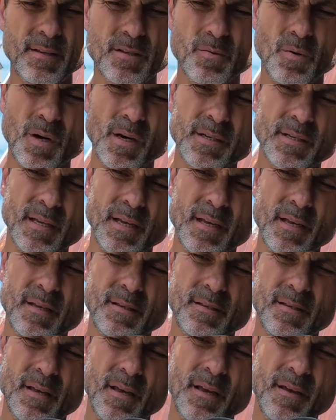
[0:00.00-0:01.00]
this works
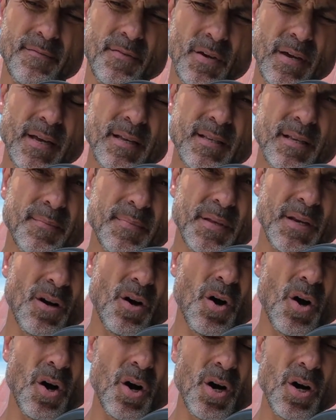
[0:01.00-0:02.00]
is if you hit something
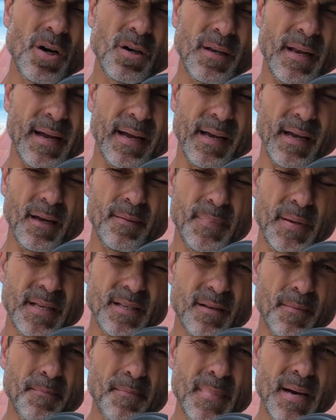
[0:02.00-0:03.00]
hard, like a
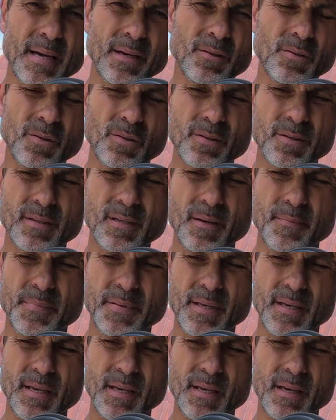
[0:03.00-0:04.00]
piece of metal or
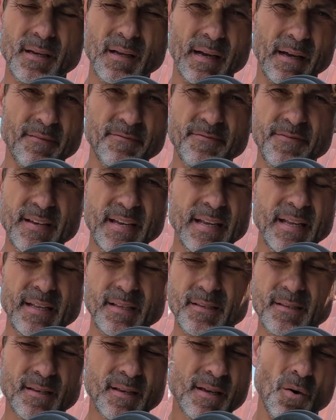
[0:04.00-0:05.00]
something, like a
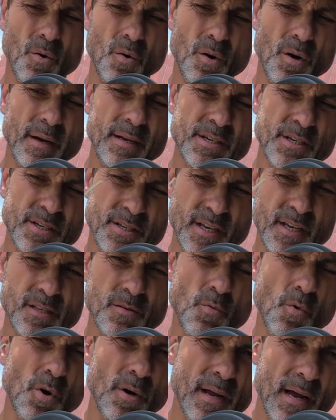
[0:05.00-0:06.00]
fence, or it just
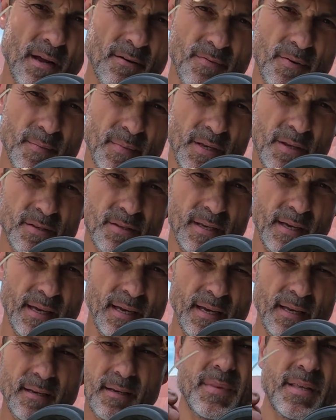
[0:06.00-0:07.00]
gets wore down from using
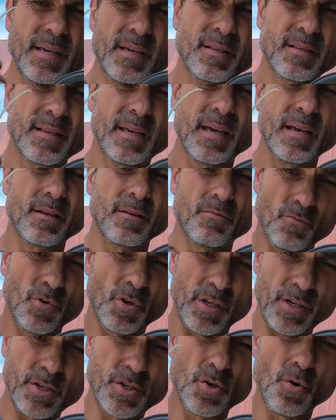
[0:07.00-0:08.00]
it, and these get
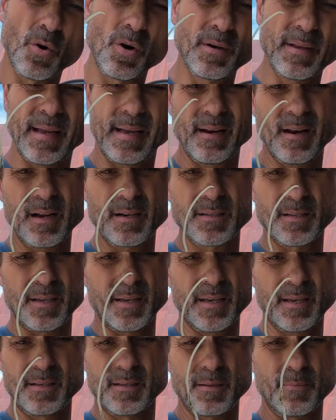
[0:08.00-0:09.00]
really short, they can
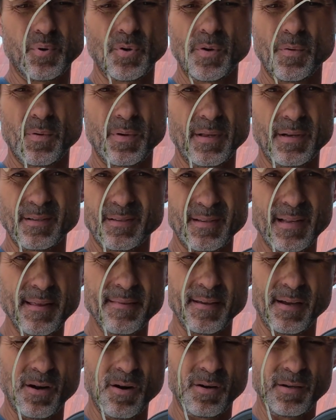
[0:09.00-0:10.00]
actually get to the point where there's
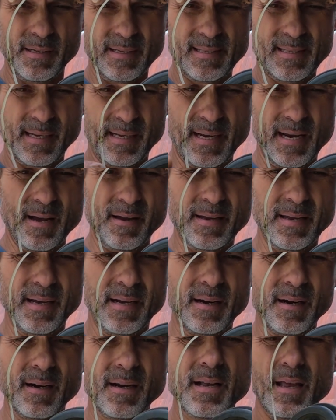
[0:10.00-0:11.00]
nothing hardly sticking out
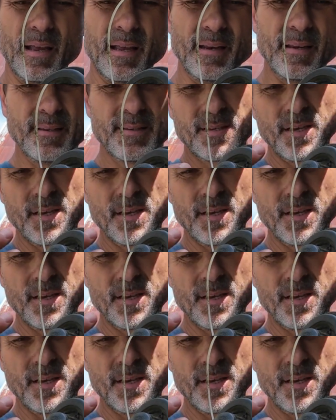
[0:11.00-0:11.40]
here. And